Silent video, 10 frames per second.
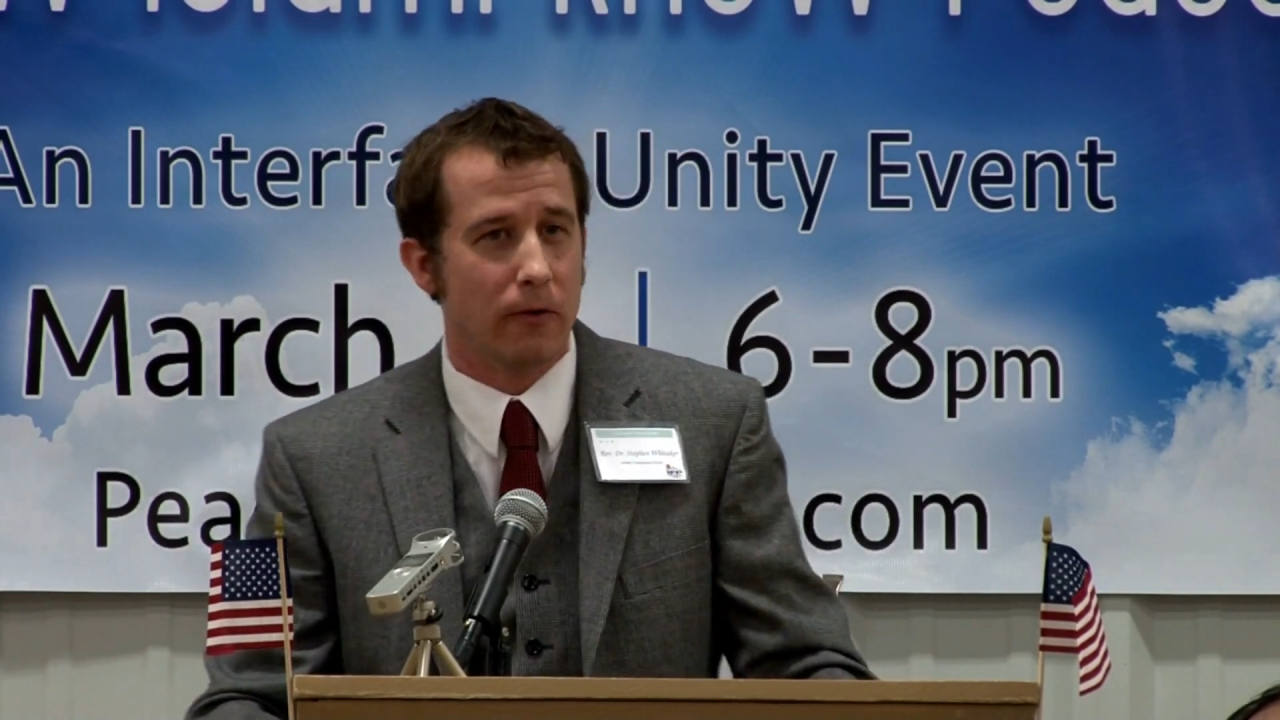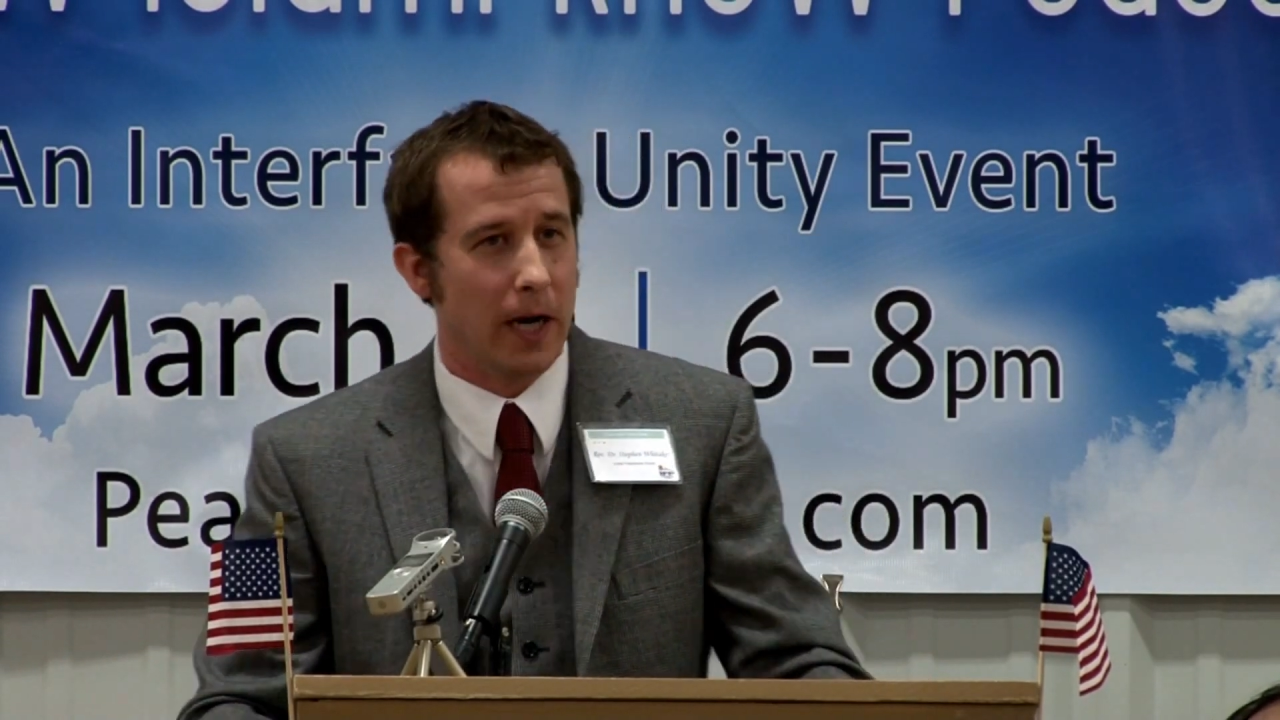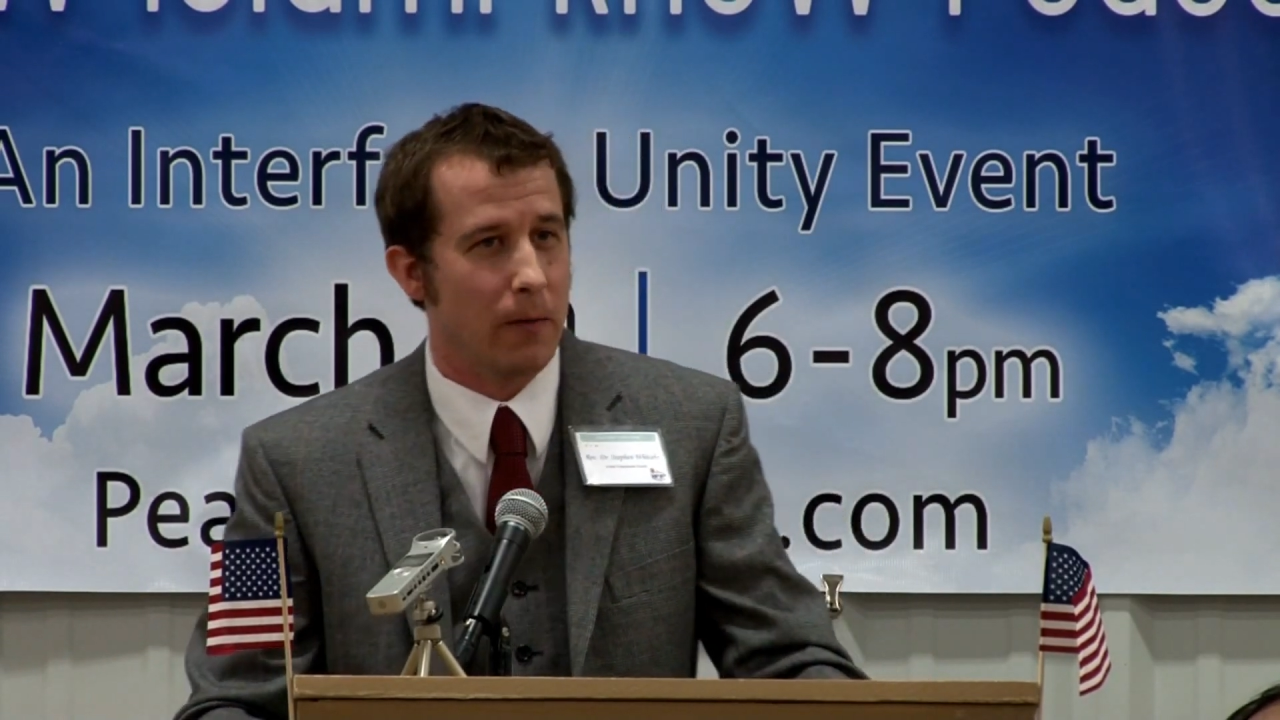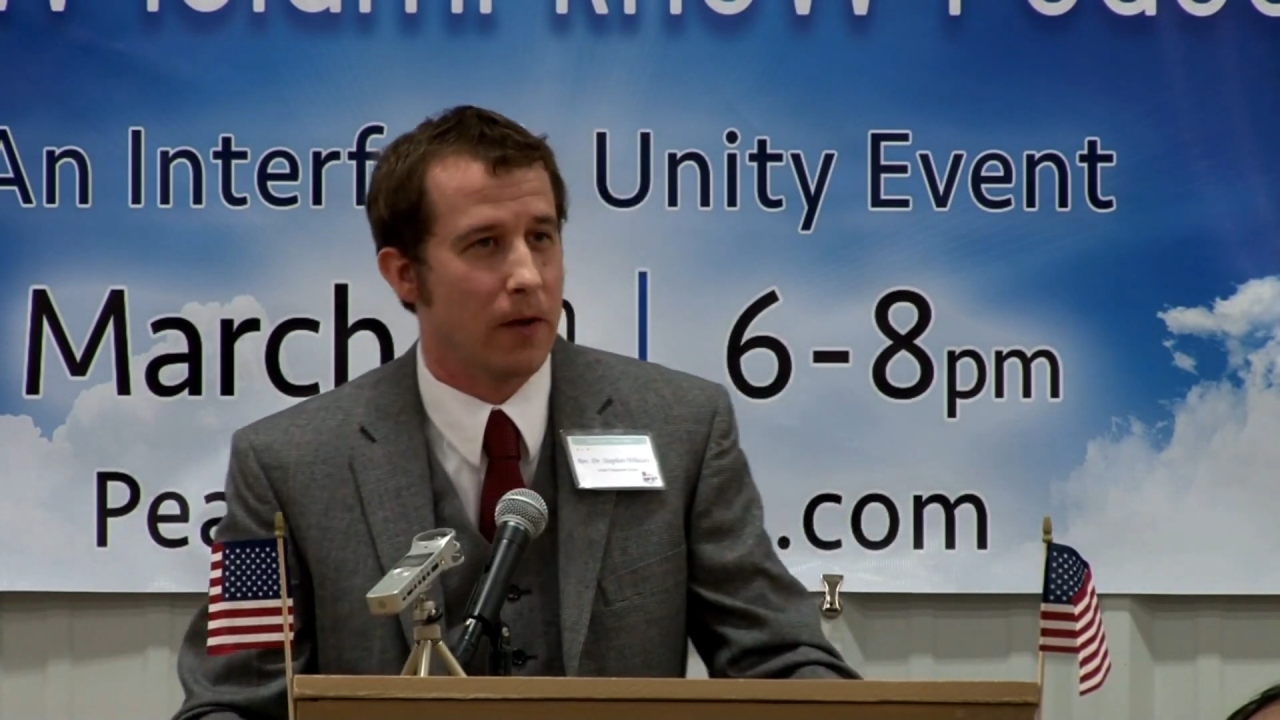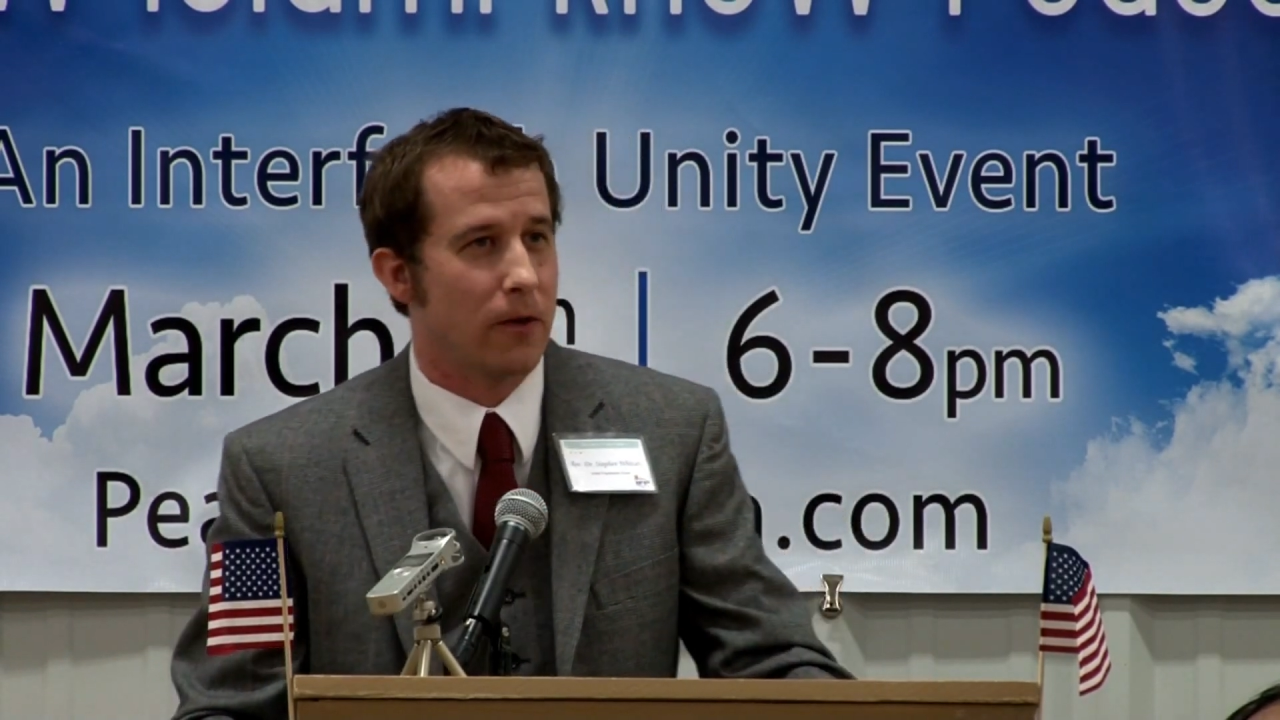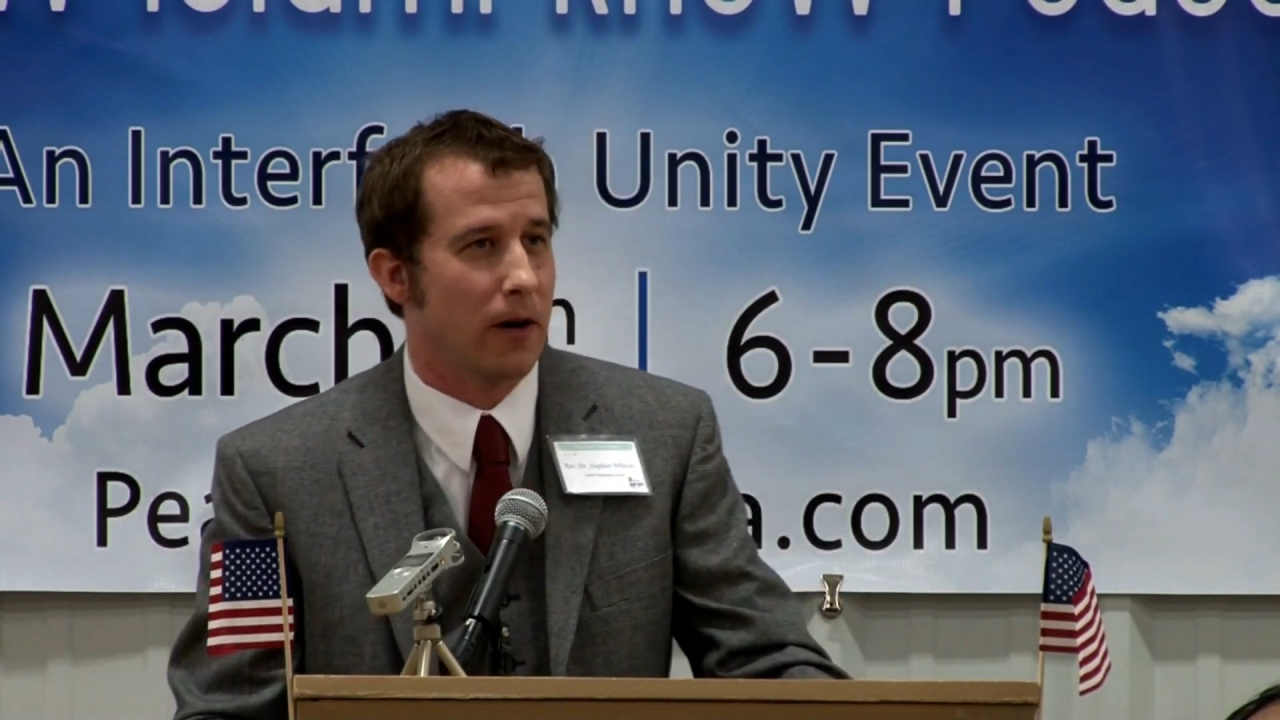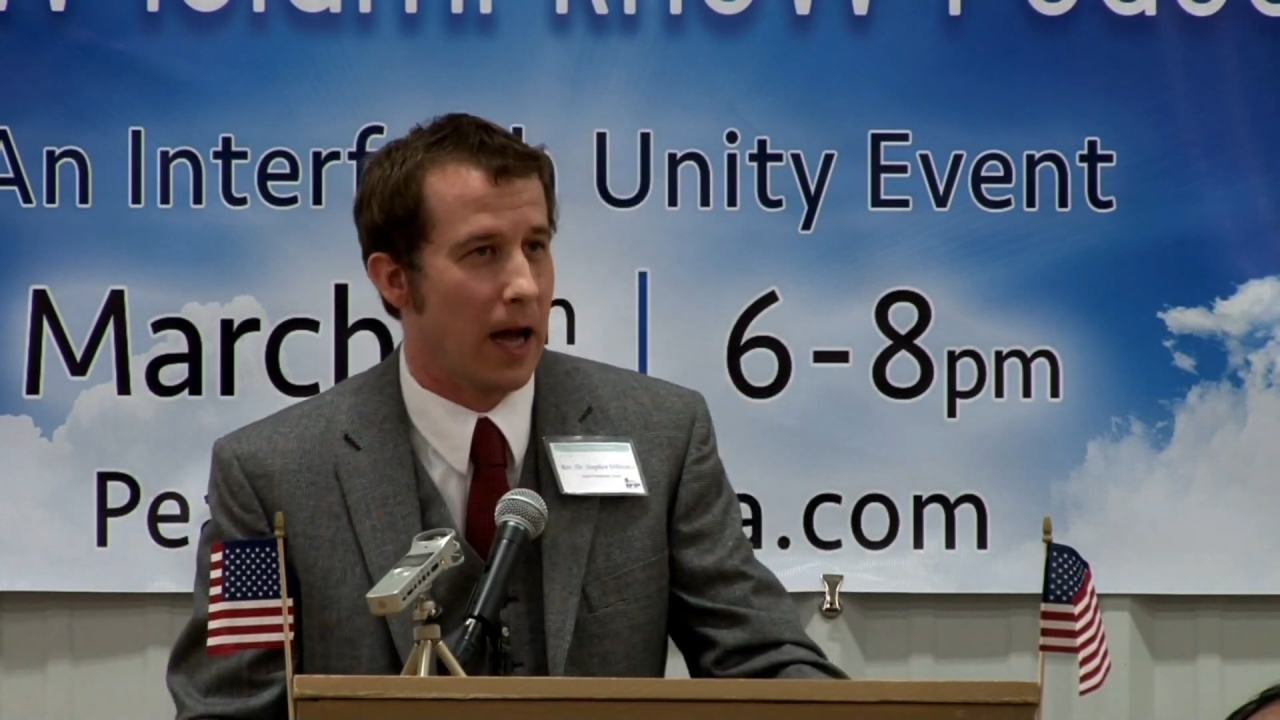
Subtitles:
agree with